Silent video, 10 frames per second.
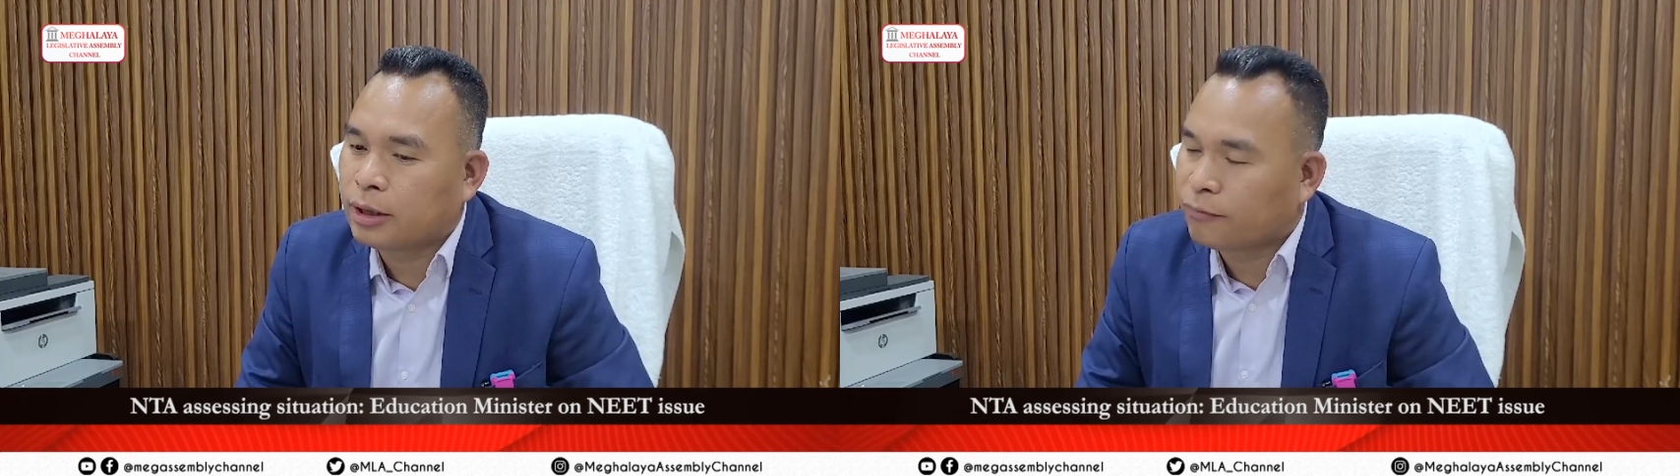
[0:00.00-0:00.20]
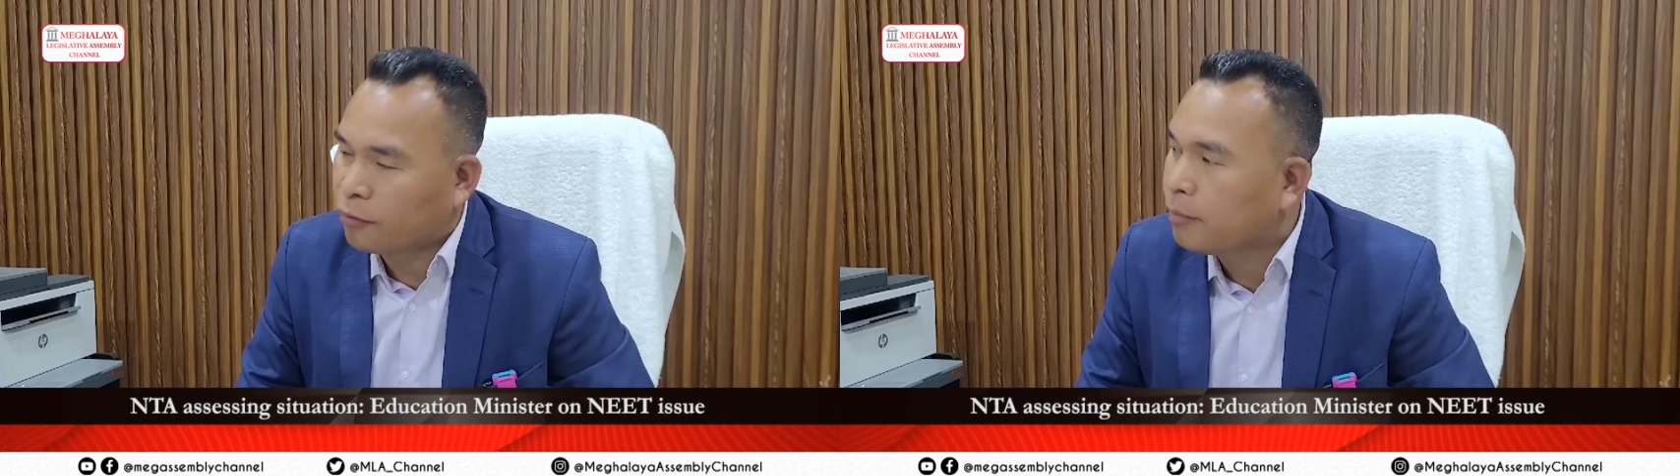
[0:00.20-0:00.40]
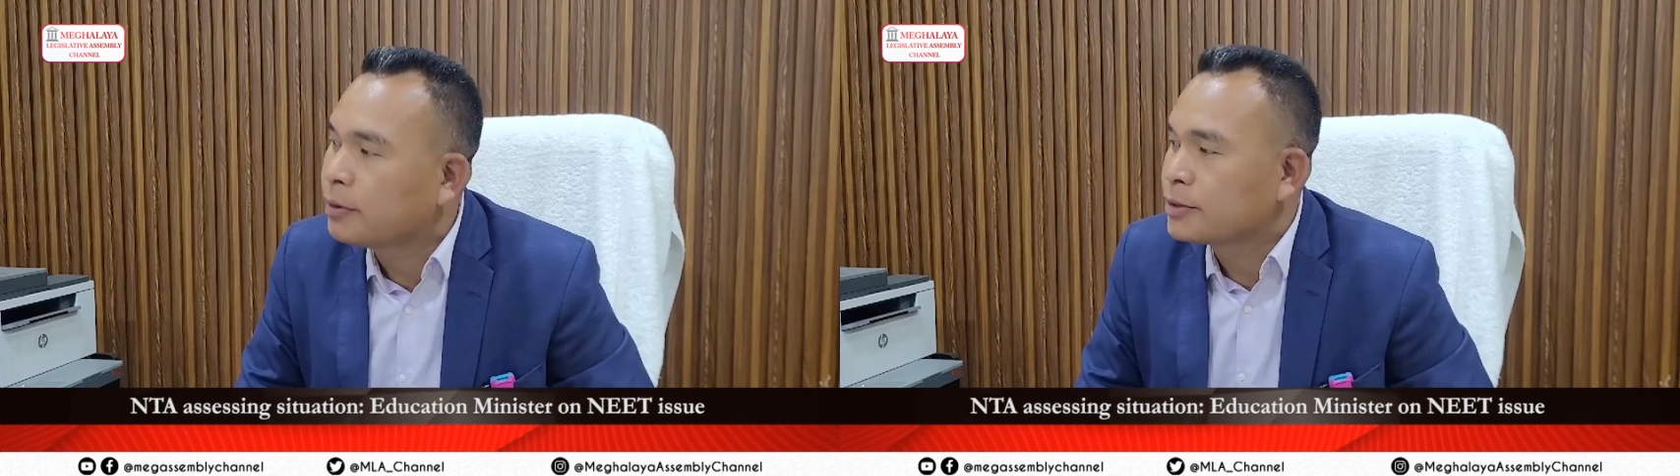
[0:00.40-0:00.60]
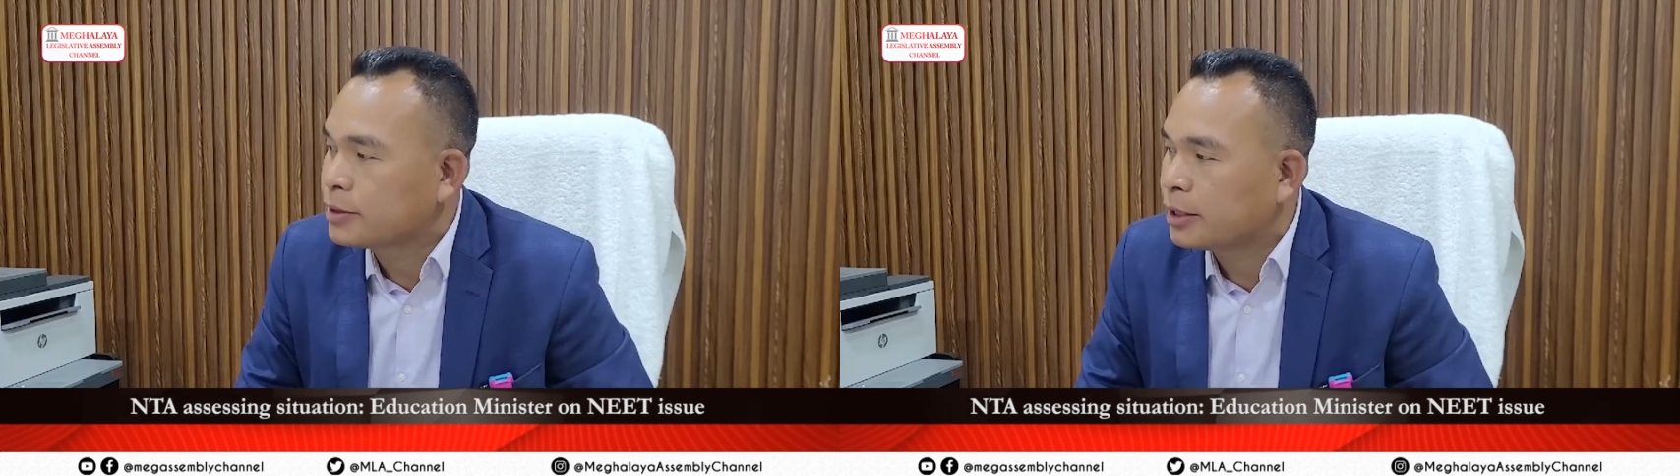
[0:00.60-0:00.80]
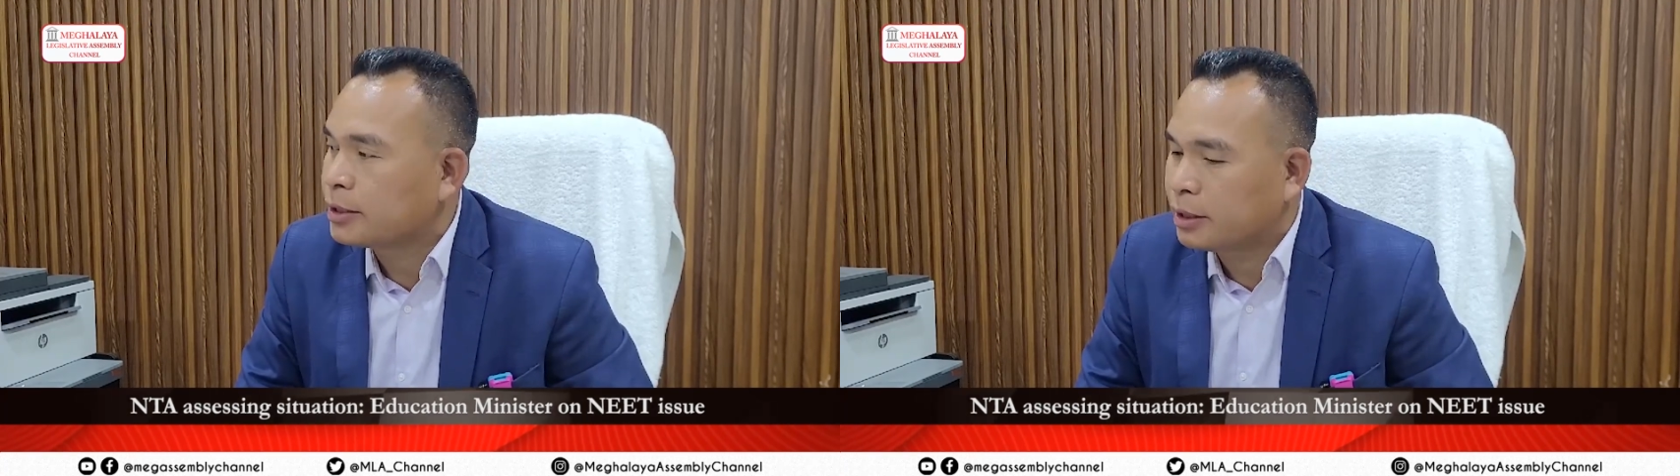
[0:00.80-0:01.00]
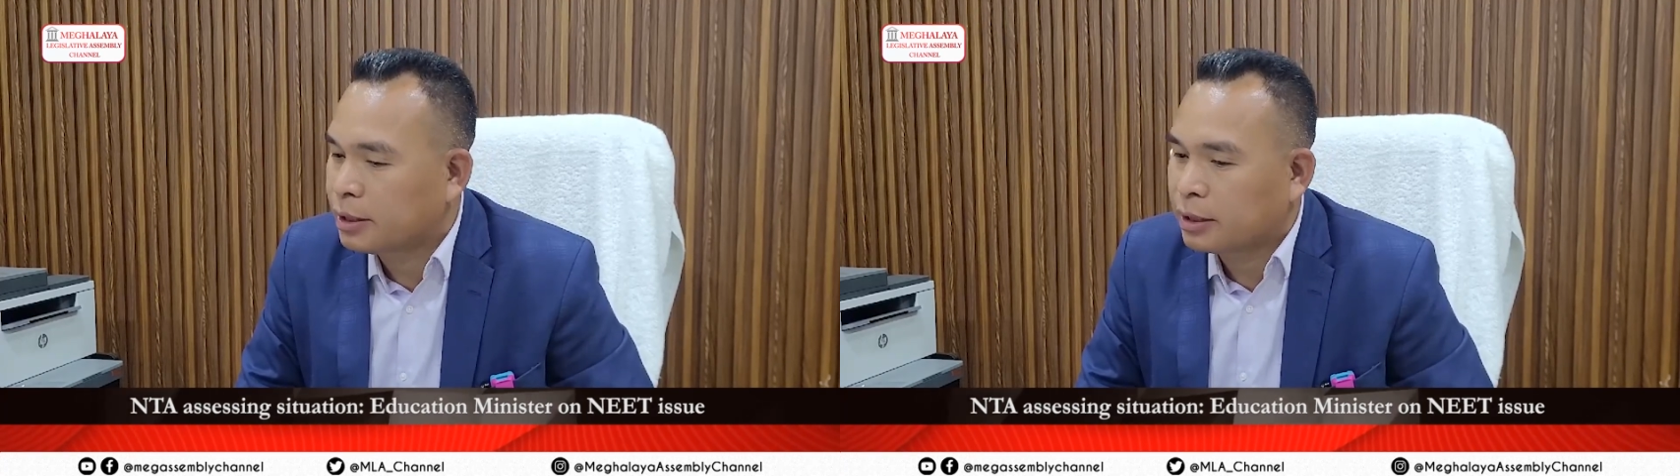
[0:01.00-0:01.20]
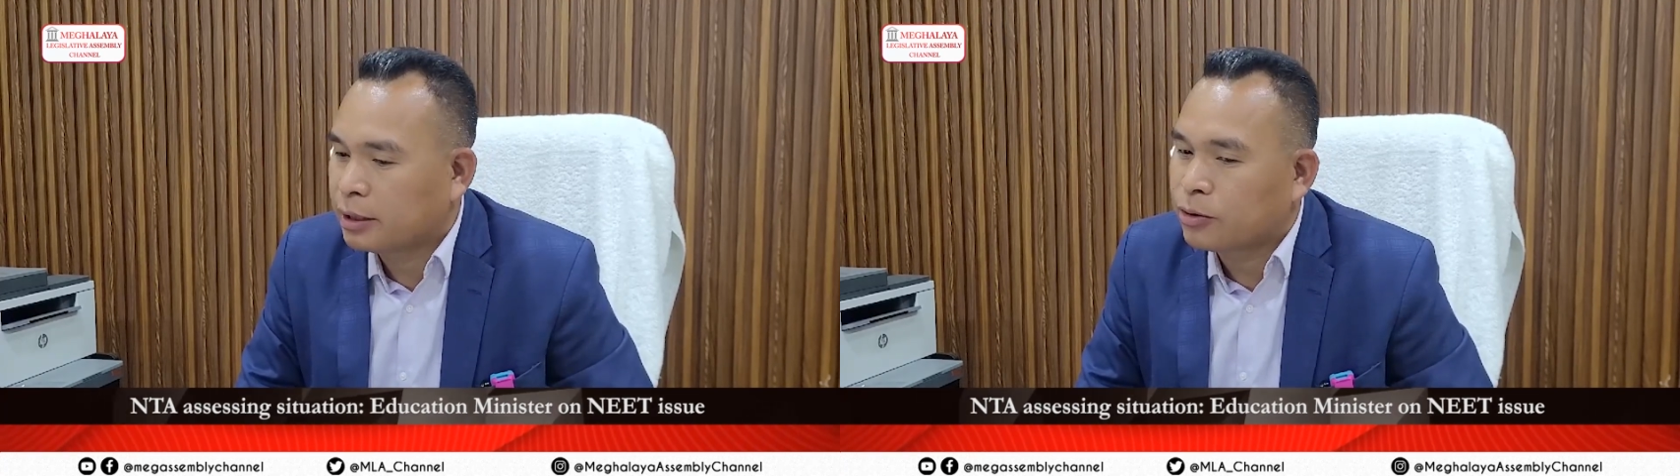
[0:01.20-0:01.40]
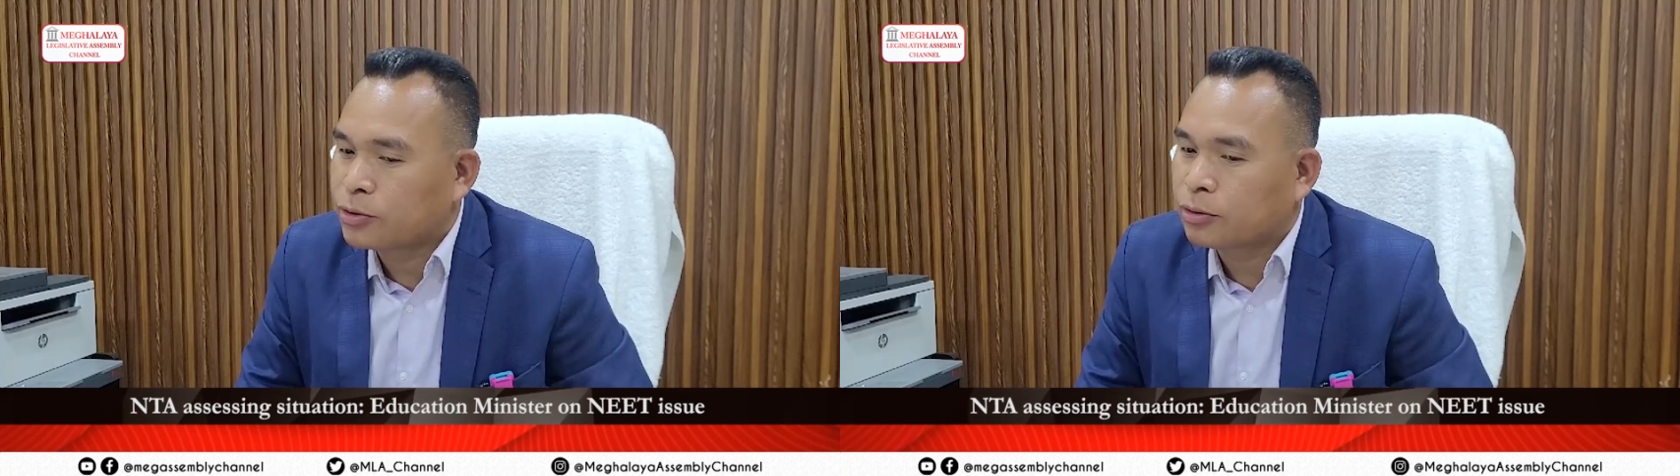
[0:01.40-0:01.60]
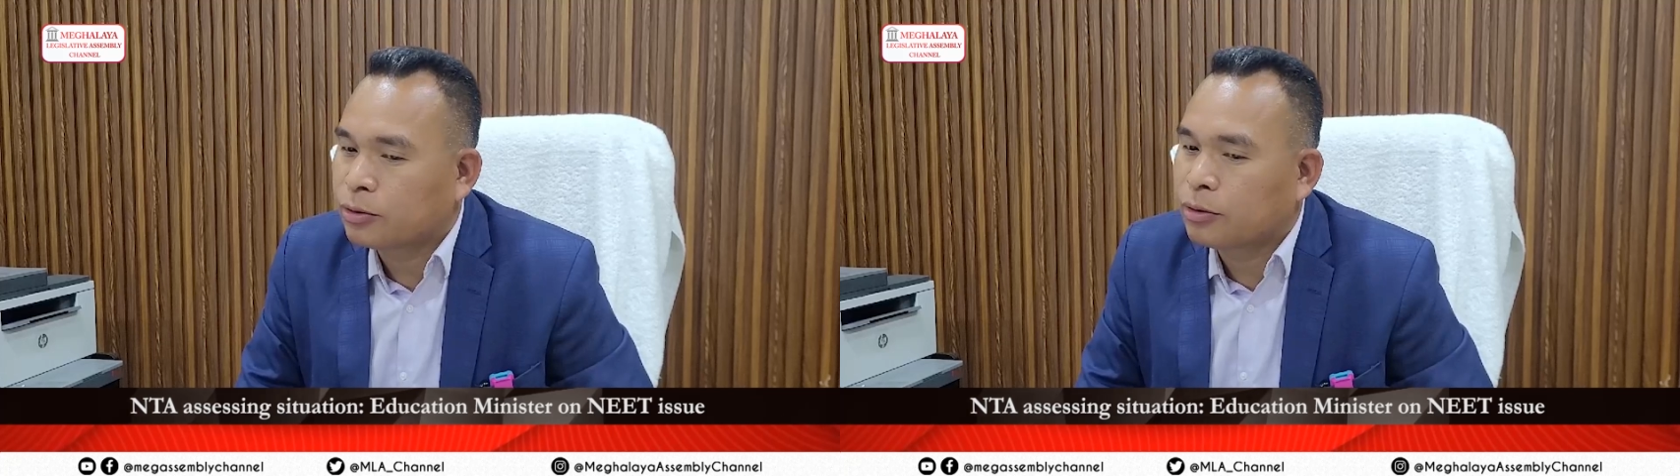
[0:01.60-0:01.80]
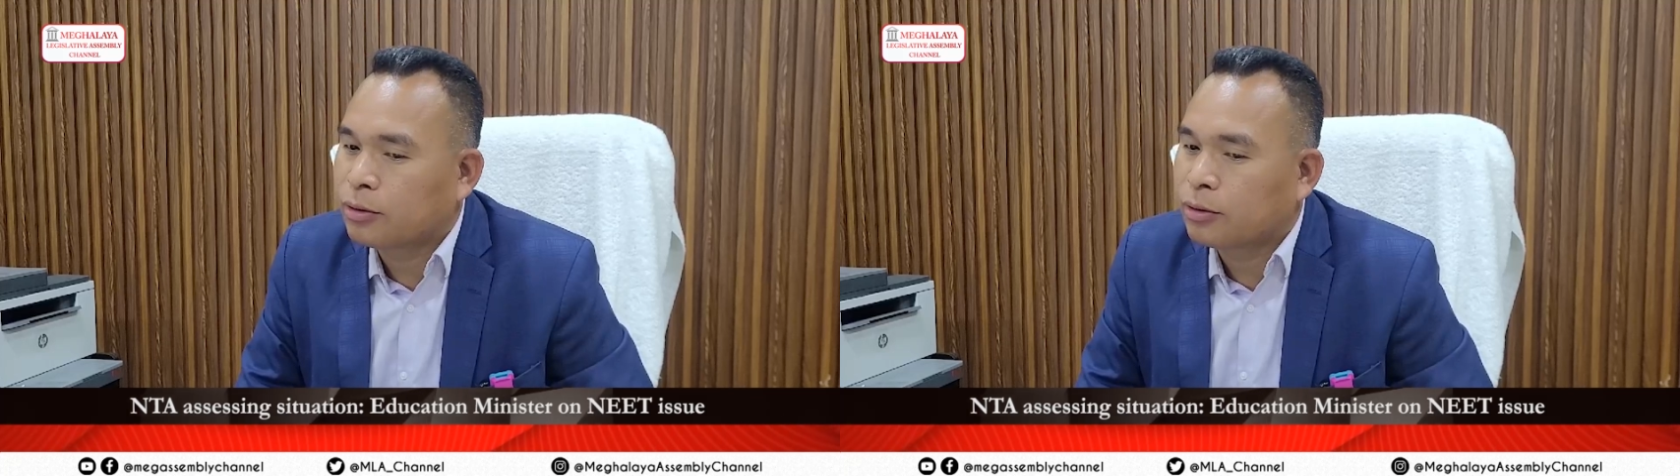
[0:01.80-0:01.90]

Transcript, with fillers: informed us that they're also